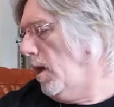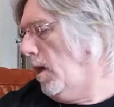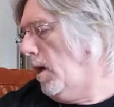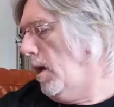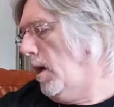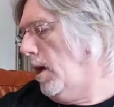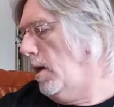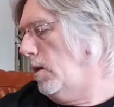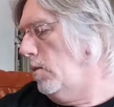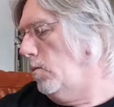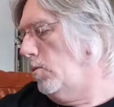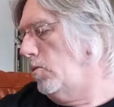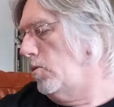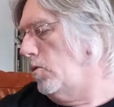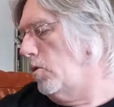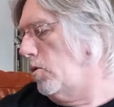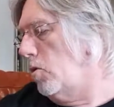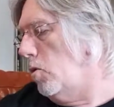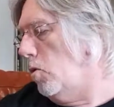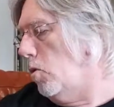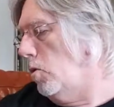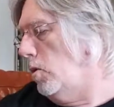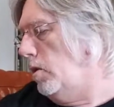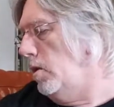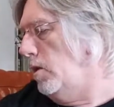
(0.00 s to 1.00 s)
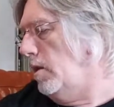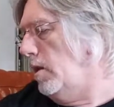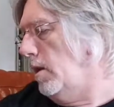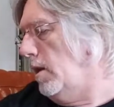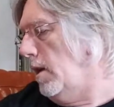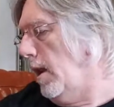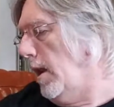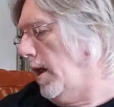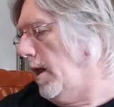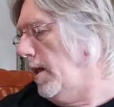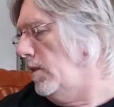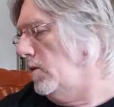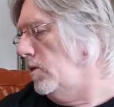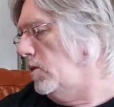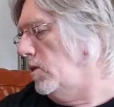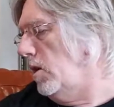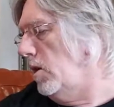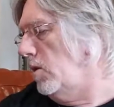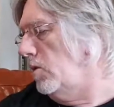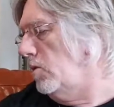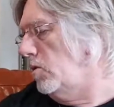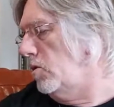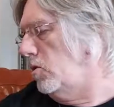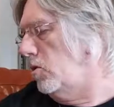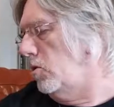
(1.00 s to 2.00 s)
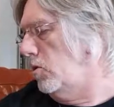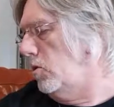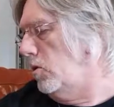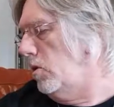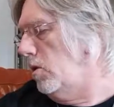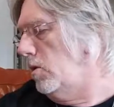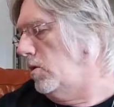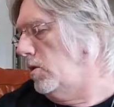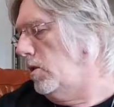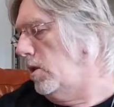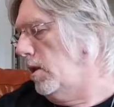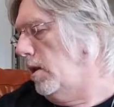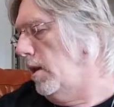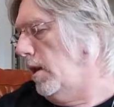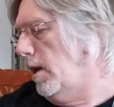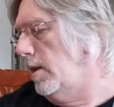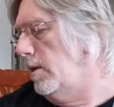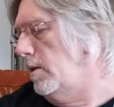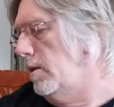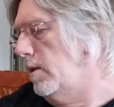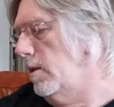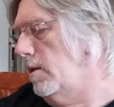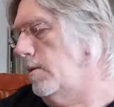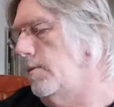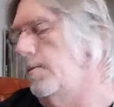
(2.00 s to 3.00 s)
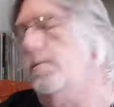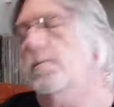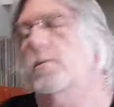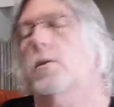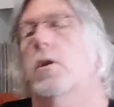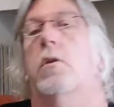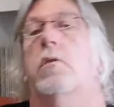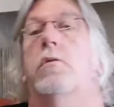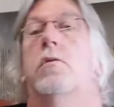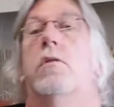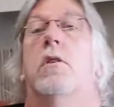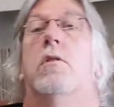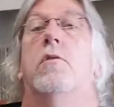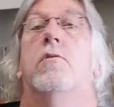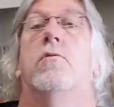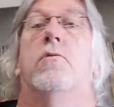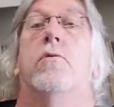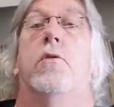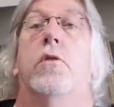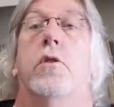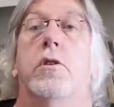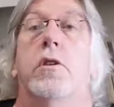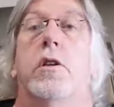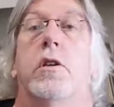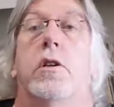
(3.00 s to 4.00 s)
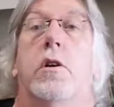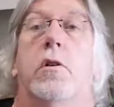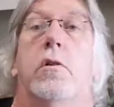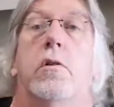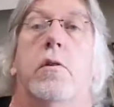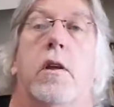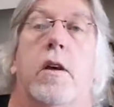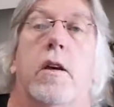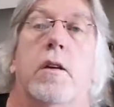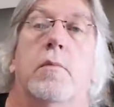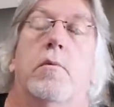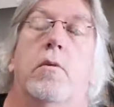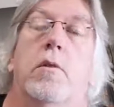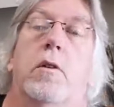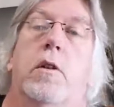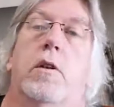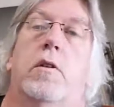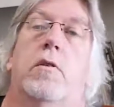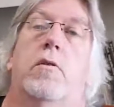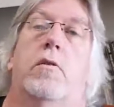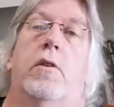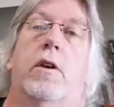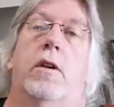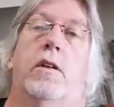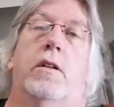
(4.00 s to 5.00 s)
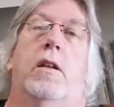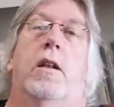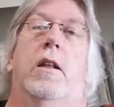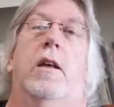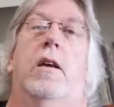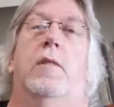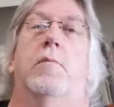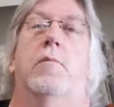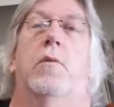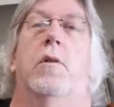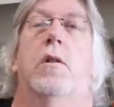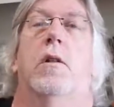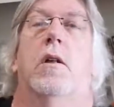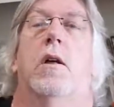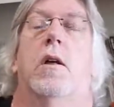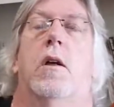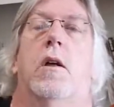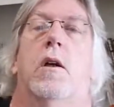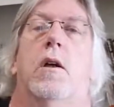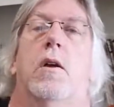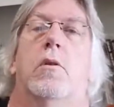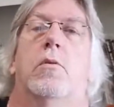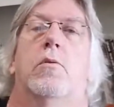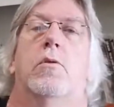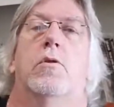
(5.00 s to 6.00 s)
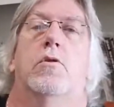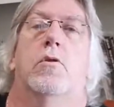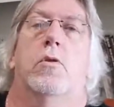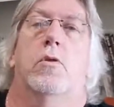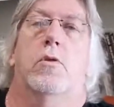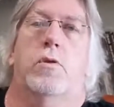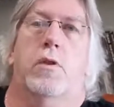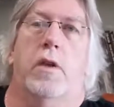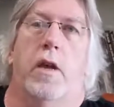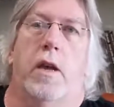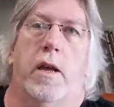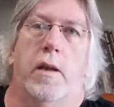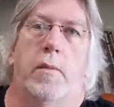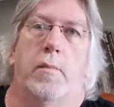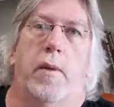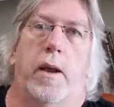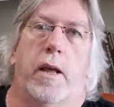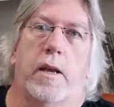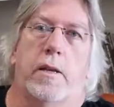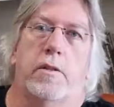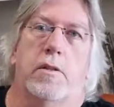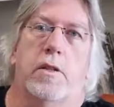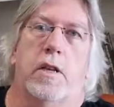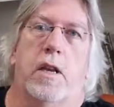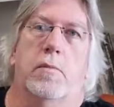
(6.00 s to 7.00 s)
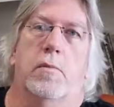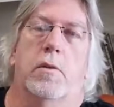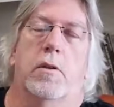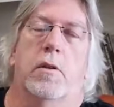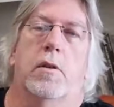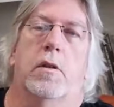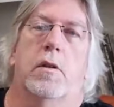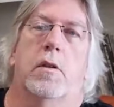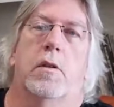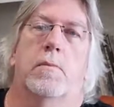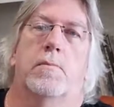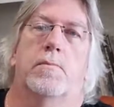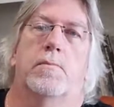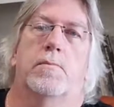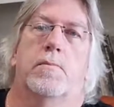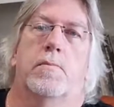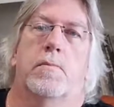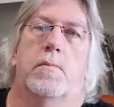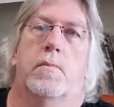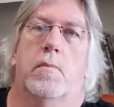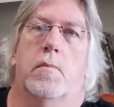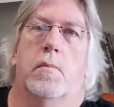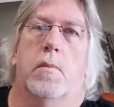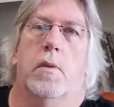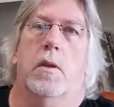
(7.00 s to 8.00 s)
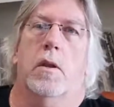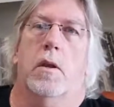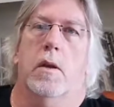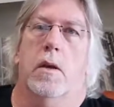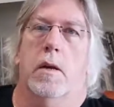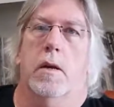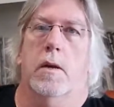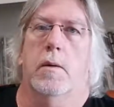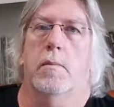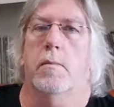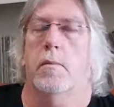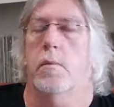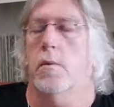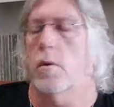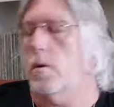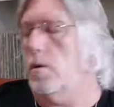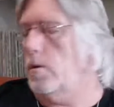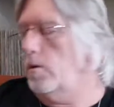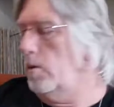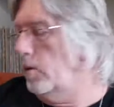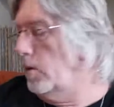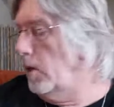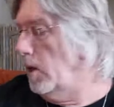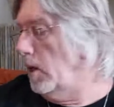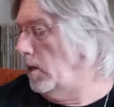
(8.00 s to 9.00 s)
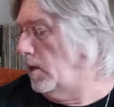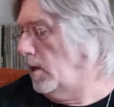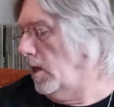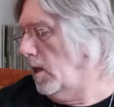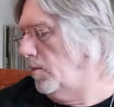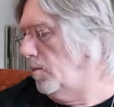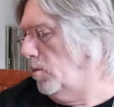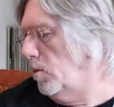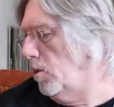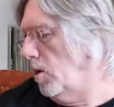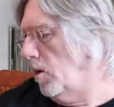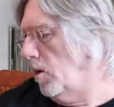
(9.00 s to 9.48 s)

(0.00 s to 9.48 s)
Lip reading: And it was recorded at Lansdowne Studios in London on the Vertigo label, a great label, which also had Black Sabbath, their debut